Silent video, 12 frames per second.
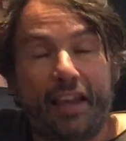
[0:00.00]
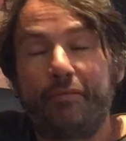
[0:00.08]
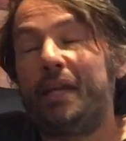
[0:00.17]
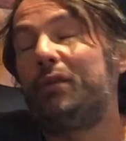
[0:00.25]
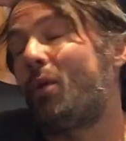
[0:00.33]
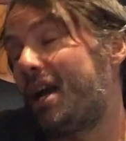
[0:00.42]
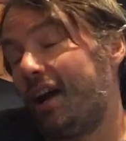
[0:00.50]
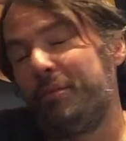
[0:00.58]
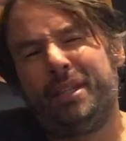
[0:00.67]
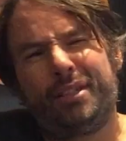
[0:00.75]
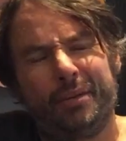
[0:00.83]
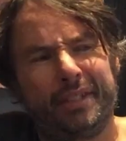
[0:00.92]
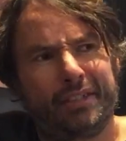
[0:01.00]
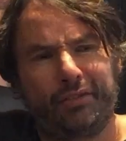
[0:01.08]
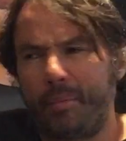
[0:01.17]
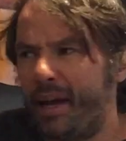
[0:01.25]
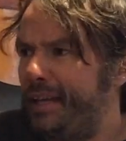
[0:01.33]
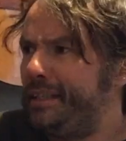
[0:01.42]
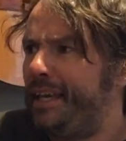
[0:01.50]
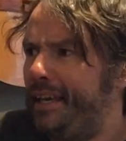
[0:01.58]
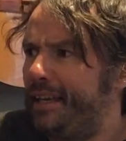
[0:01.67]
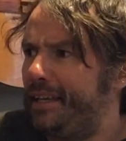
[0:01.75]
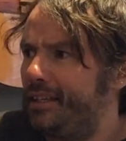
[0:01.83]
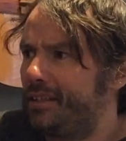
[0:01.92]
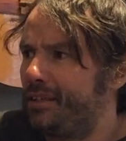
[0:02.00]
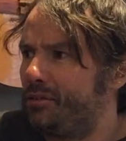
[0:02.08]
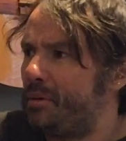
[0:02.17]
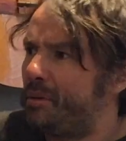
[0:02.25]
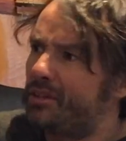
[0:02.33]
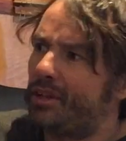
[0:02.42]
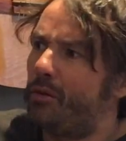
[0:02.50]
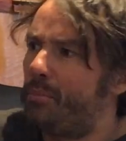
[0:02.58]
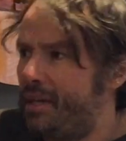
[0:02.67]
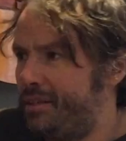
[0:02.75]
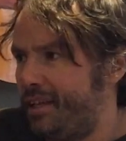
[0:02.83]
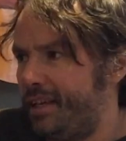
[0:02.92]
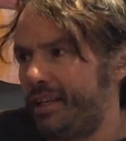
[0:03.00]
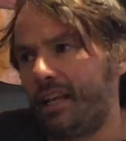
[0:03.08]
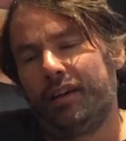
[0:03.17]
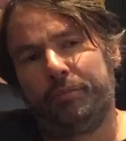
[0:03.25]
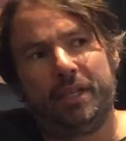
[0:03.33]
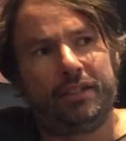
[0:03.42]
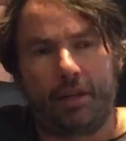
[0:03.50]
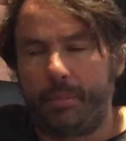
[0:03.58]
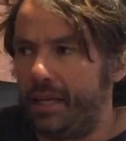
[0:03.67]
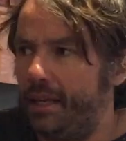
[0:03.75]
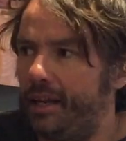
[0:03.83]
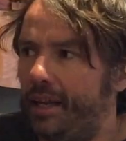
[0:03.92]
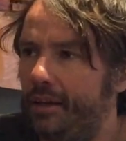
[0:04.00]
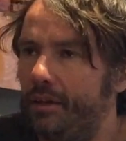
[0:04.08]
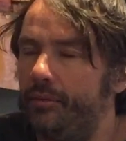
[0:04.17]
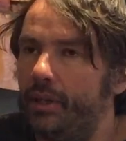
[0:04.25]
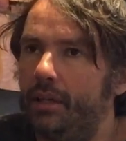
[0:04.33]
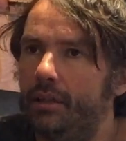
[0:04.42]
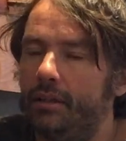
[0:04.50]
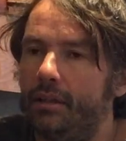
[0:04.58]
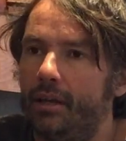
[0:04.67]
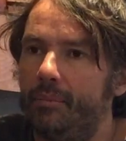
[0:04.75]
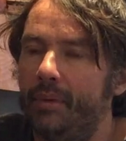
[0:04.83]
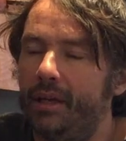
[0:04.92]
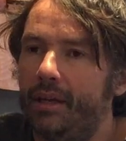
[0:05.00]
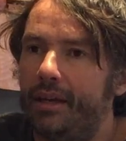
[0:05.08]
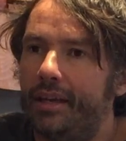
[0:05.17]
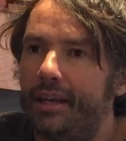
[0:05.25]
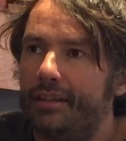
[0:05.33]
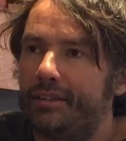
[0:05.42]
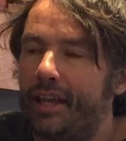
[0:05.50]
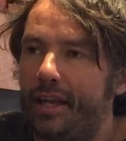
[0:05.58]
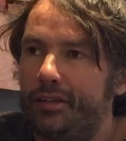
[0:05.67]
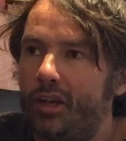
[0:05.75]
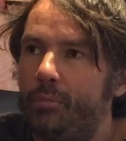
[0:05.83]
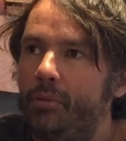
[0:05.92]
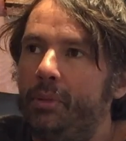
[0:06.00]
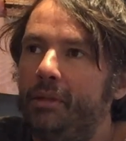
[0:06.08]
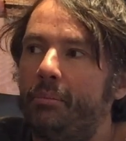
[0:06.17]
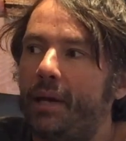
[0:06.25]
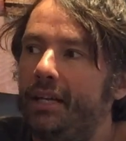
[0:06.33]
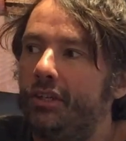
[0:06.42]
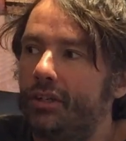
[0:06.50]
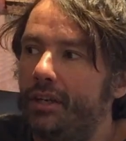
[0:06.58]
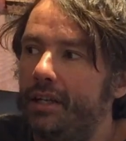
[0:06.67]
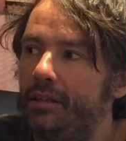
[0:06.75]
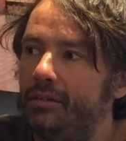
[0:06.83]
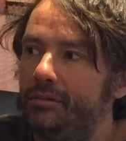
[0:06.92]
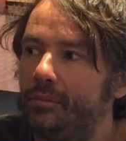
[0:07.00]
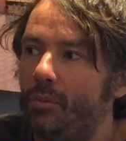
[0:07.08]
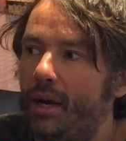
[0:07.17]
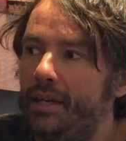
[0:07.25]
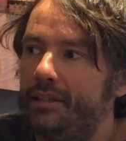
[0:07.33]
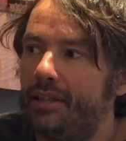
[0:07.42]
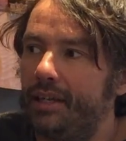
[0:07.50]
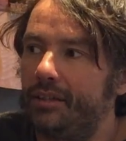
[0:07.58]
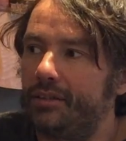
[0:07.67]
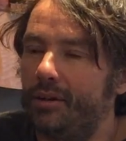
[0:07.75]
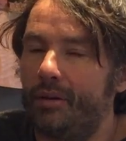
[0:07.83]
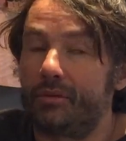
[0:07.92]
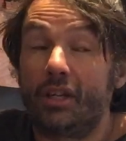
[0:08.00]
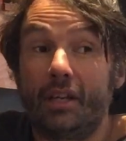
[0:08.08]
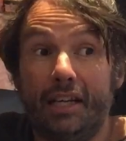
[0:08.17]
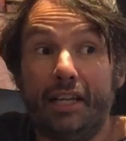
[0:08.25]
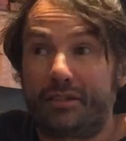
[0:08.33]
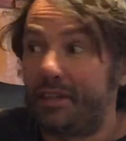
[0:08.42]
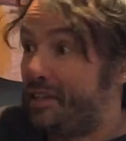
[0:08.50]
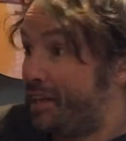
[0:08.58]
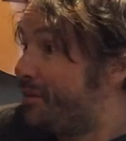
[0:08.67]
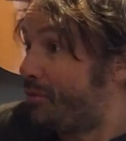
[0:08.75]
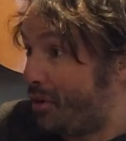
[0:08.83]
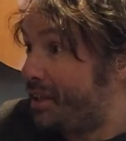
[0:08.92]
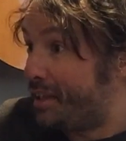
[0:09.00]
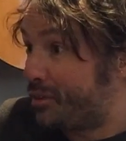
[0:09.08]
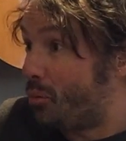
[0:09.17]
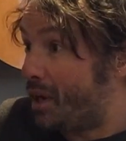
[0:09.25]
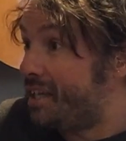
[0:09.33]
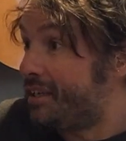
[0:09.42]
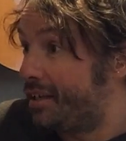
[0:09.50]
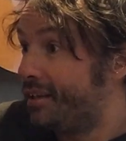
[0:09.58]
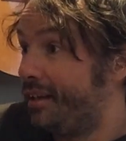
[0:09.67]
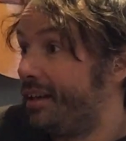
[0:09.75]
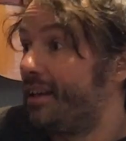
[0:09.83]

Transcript: I've been doing this for about a year because we've been so busy, and then I've been dipping in and out of it, and so Kscope have been patiently waiting. So I'm going to literally deliver it this week.